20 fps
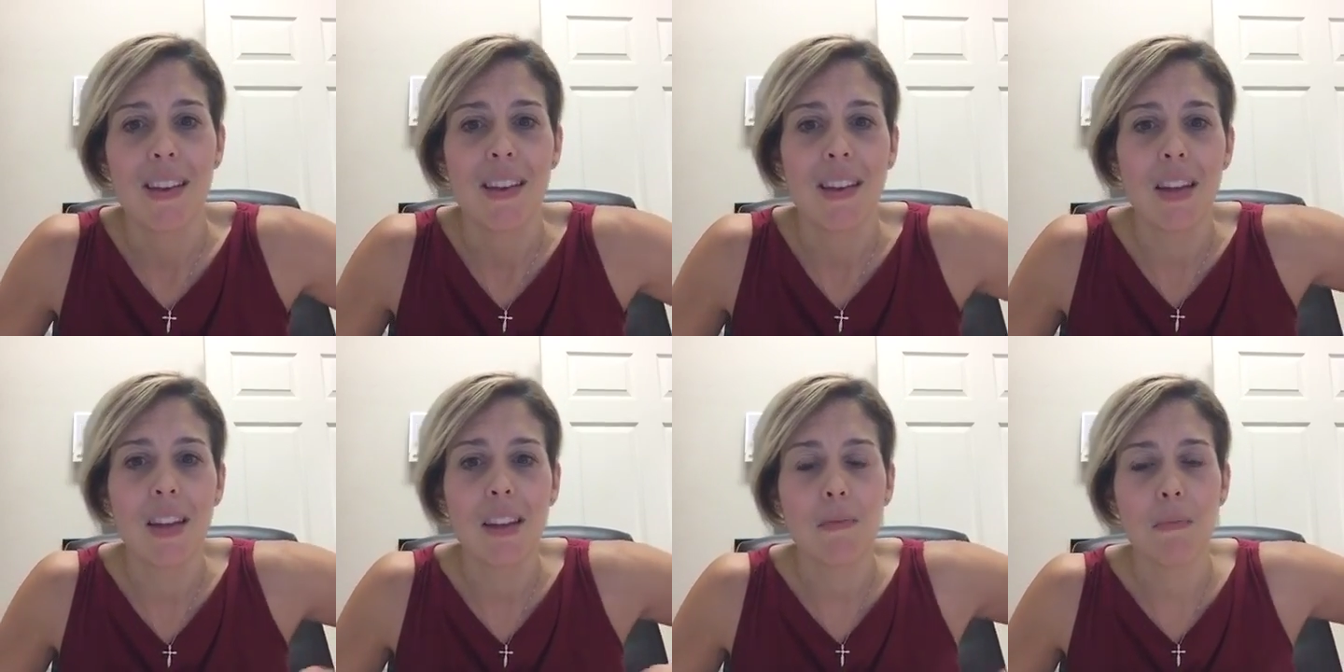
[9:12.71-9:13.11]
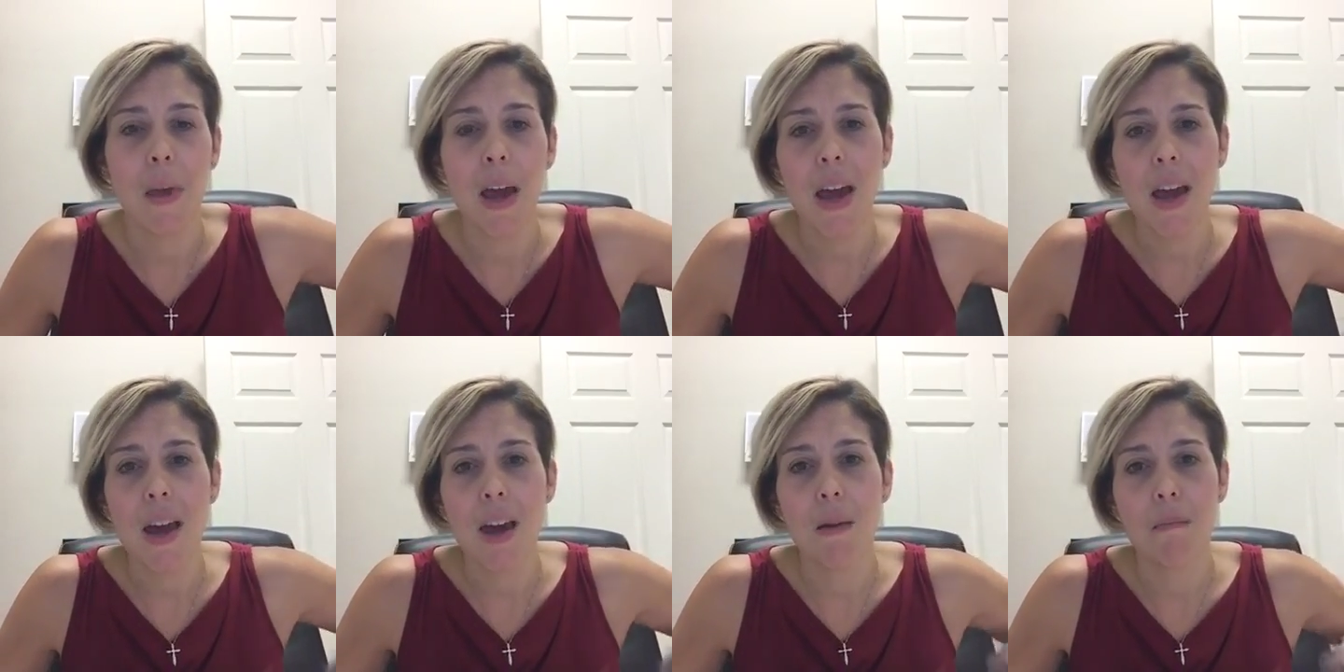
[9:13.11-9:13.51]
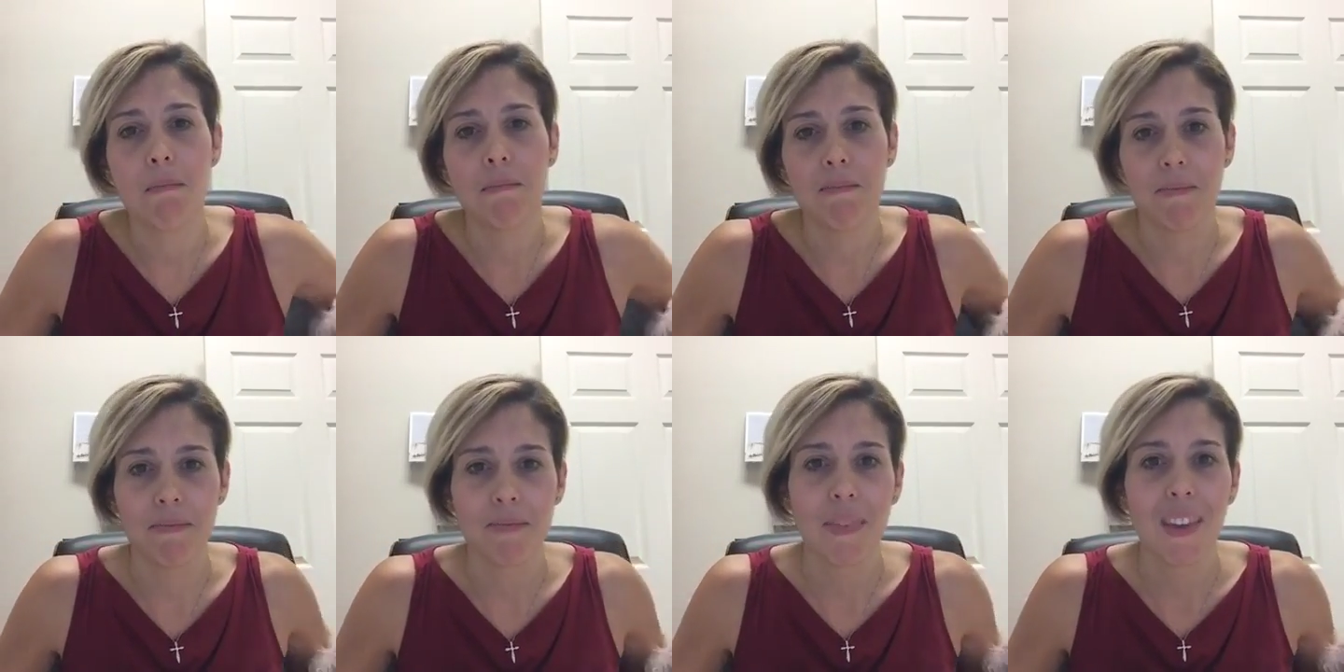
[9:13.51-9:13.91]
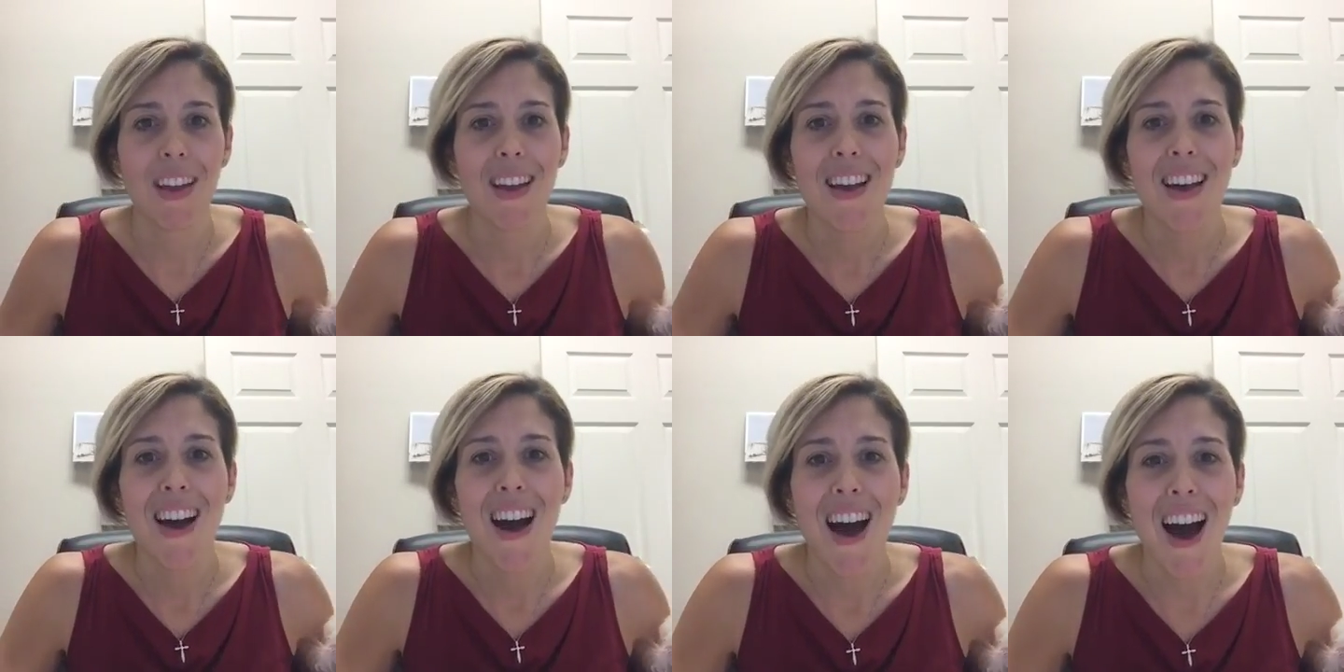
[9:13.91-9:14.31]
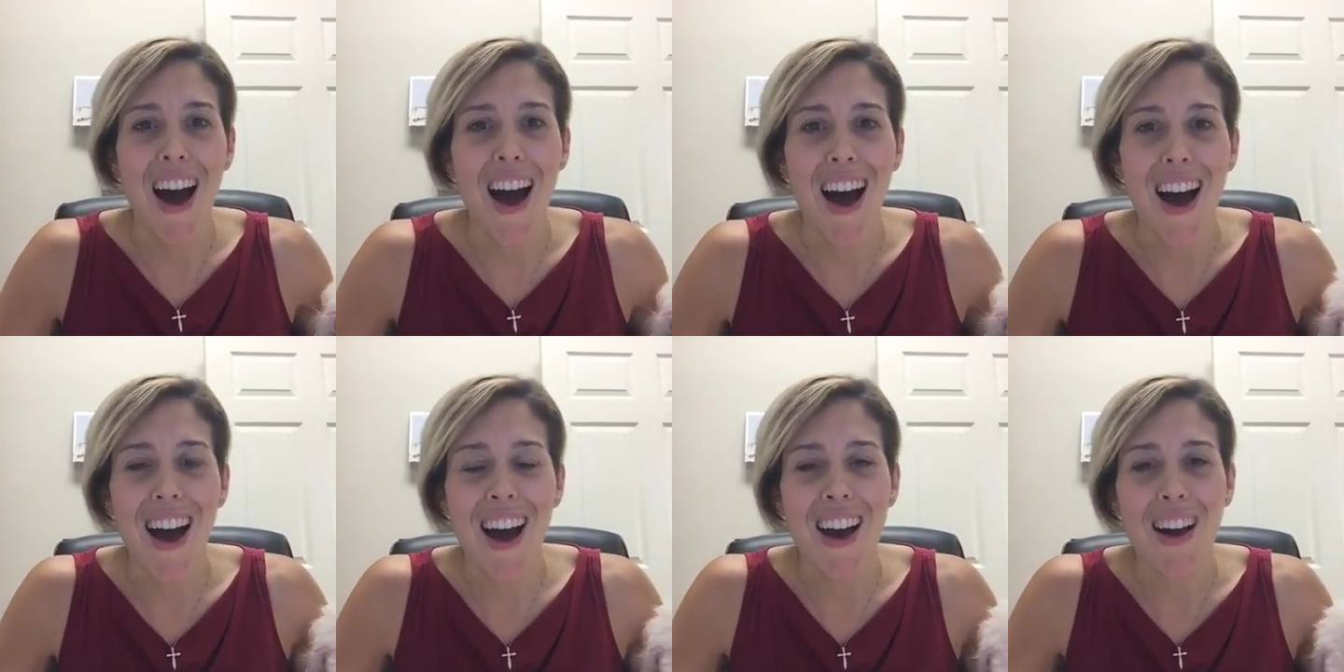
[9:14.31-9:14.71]
Yes, ma'am.
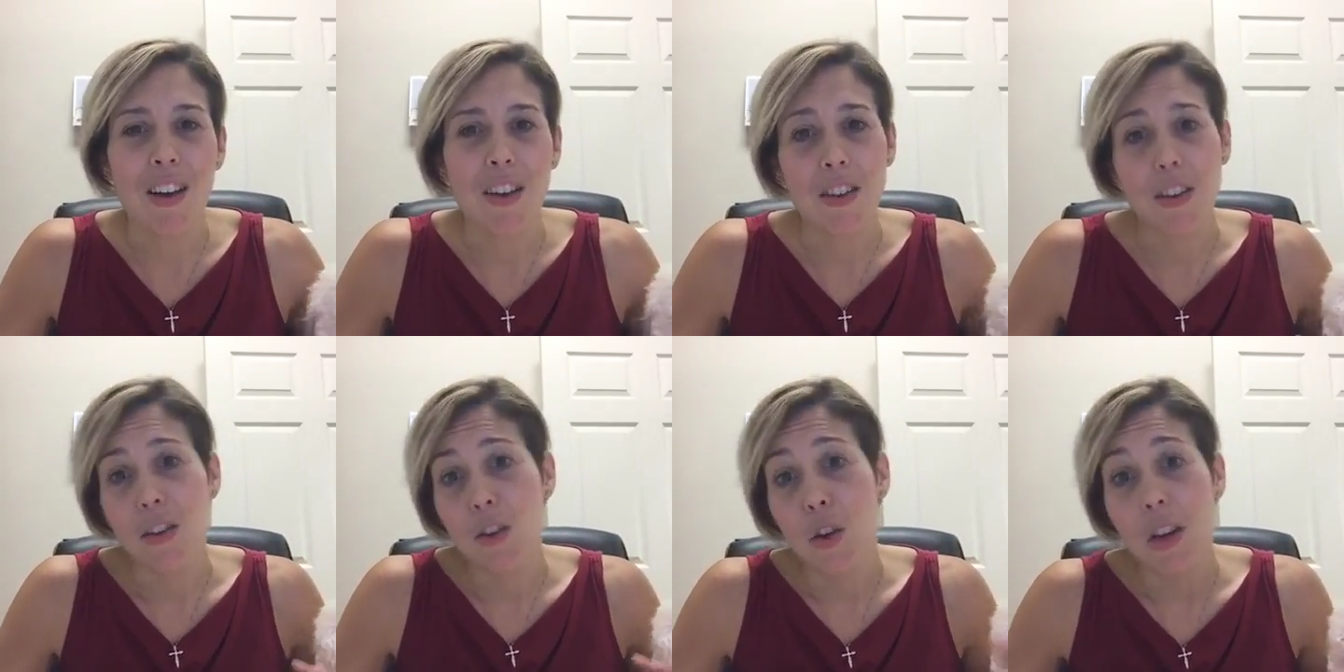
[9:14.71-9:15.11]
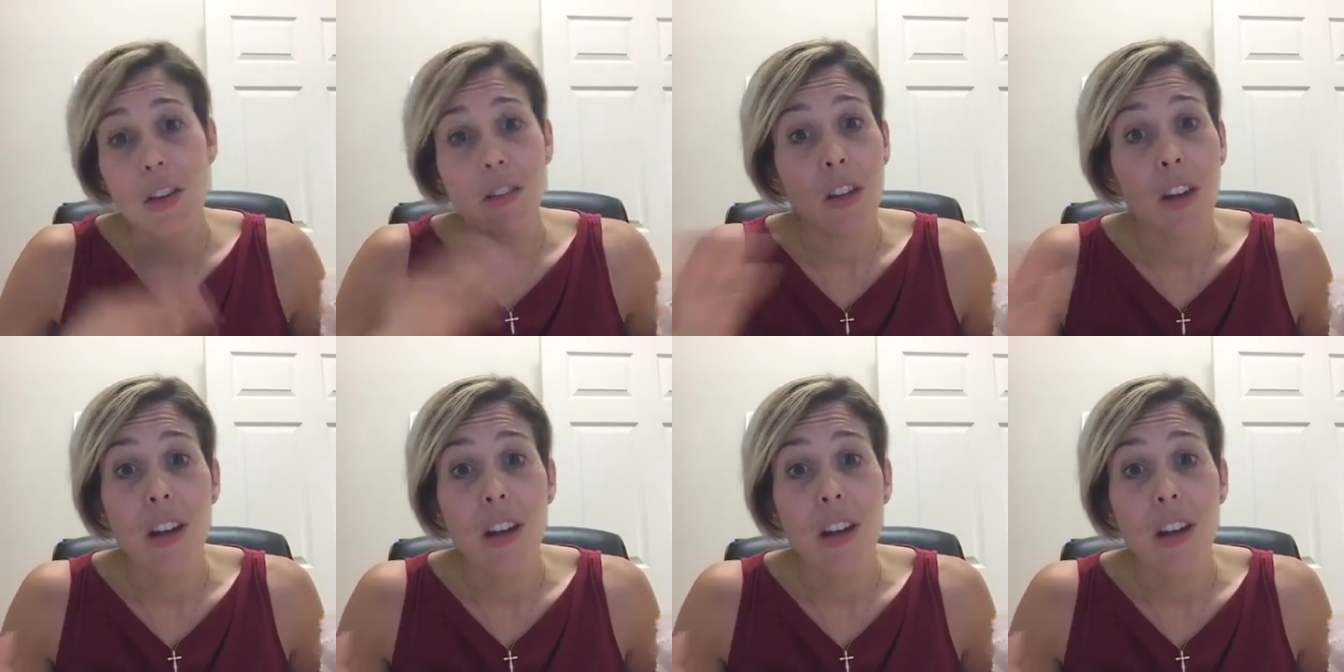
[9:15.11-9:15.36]
It's